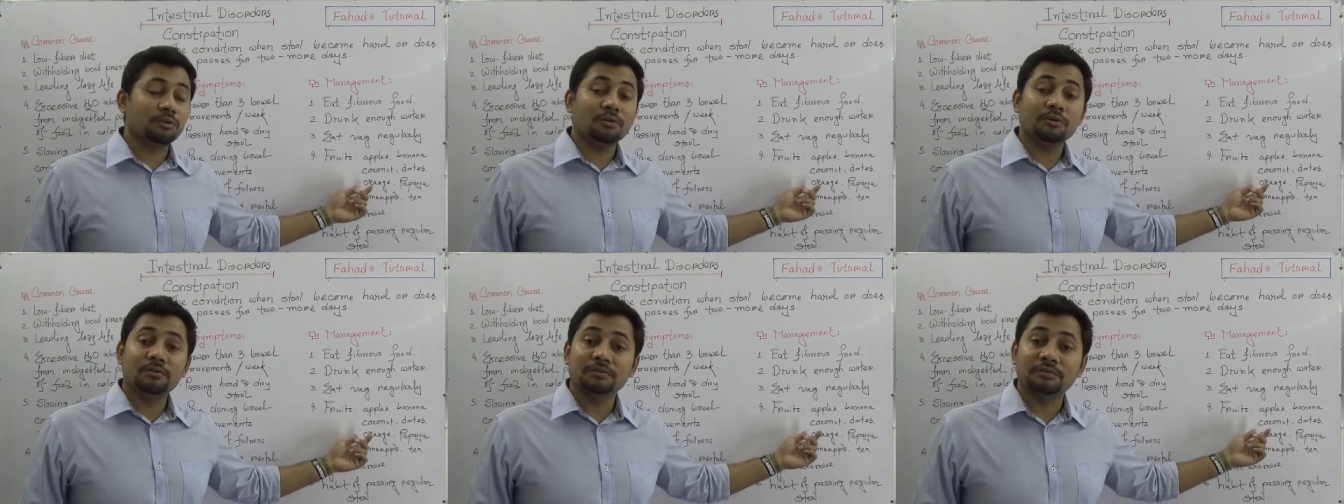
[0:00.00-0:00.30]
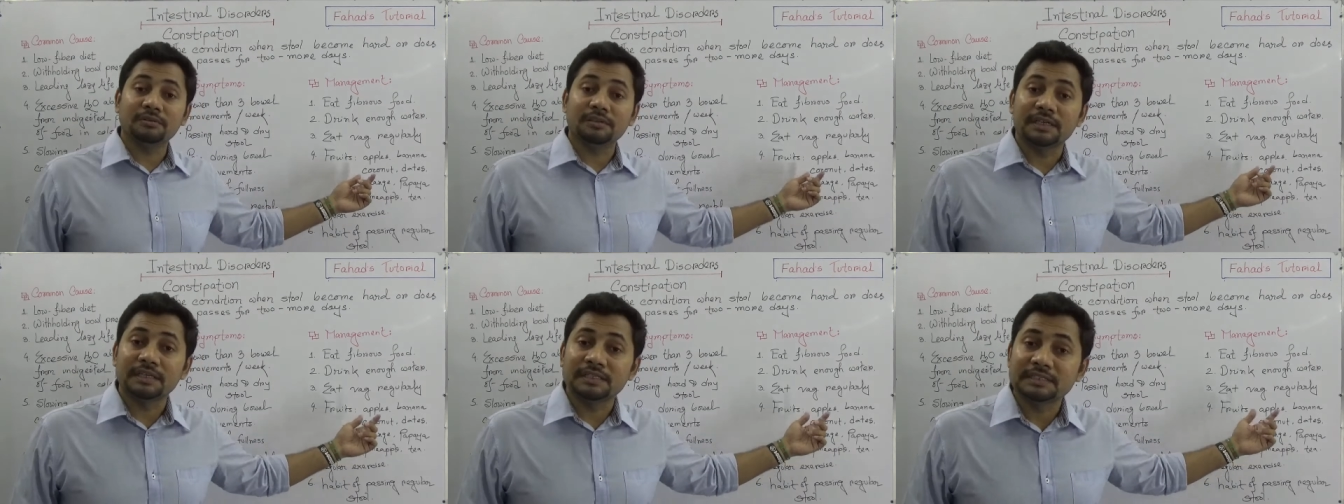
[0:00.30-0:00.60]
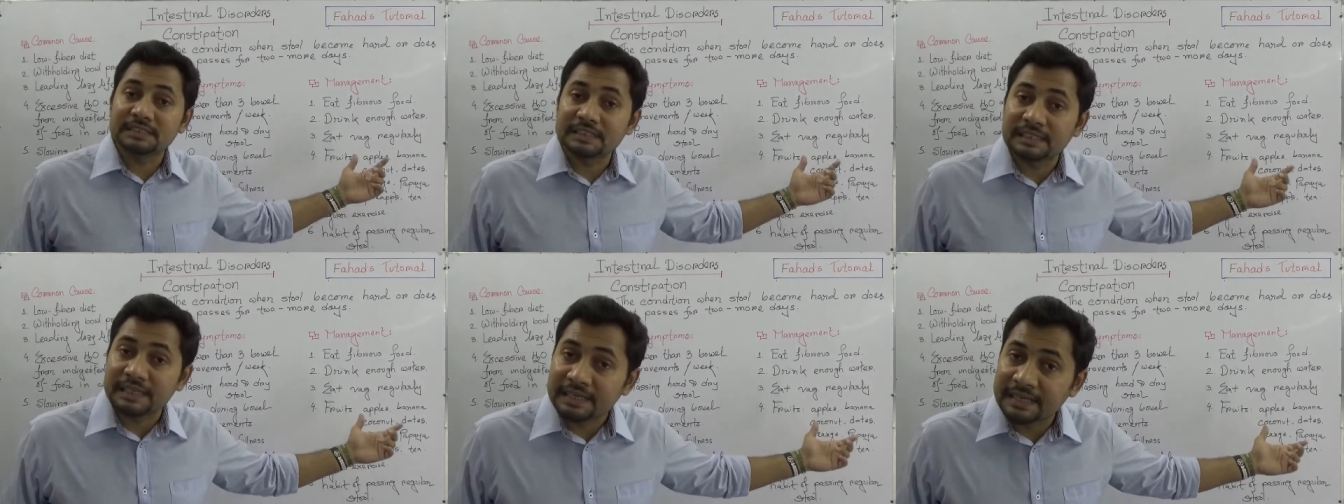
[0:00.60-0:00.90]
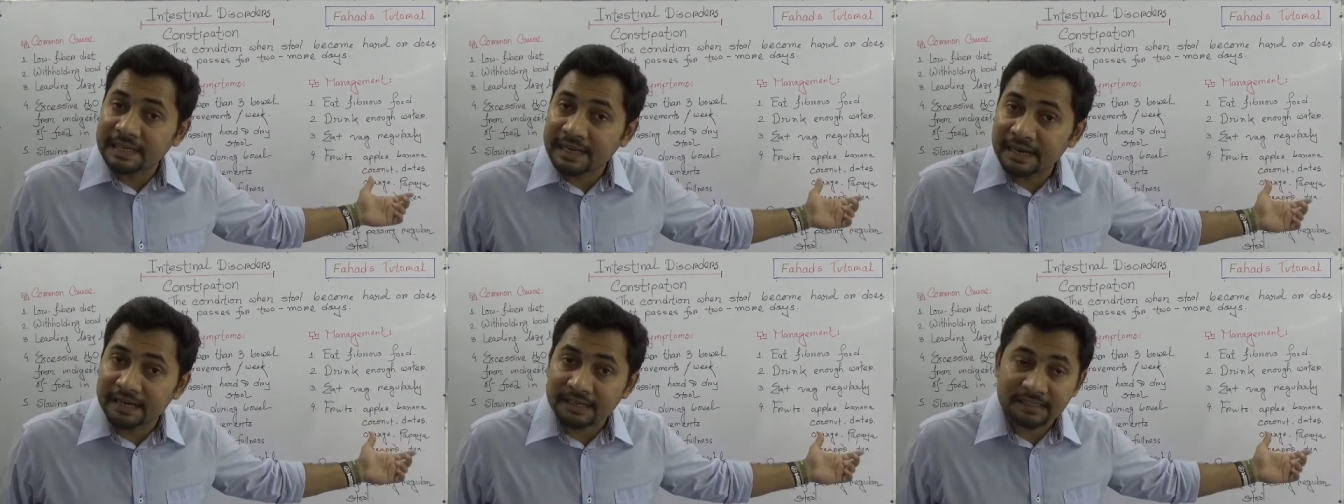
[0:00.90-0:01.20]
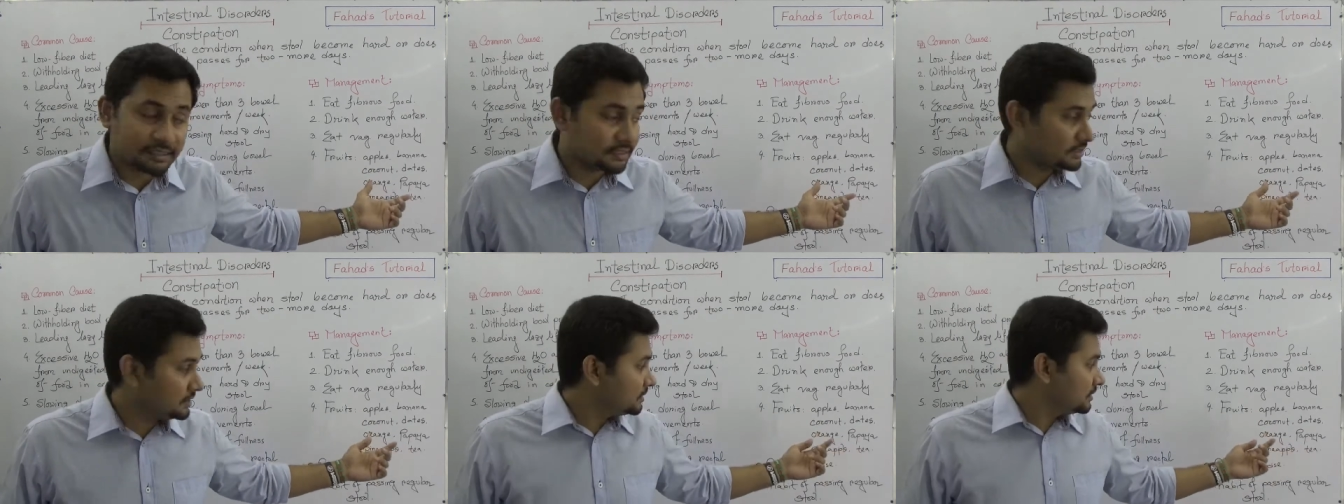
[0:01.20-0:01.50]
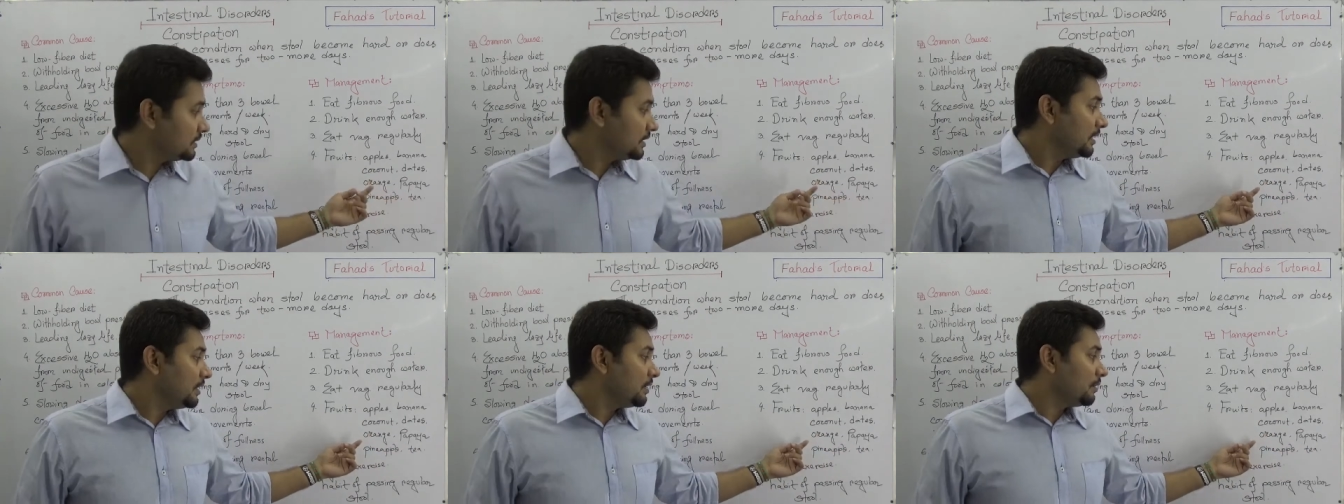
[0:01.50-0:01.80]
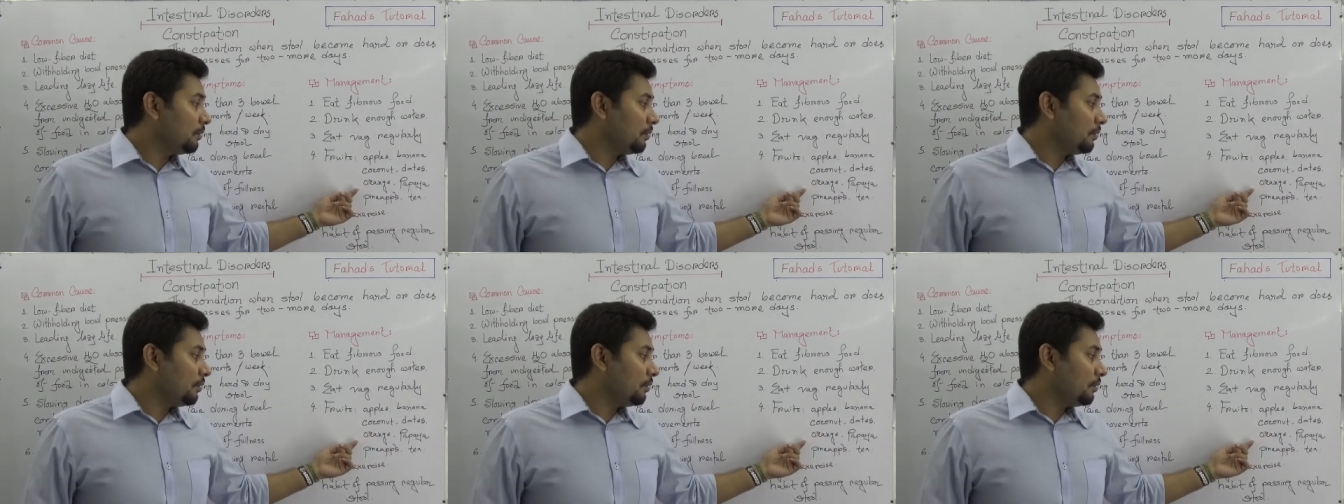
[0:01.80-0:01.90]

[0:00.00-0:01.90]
coconuts, dates,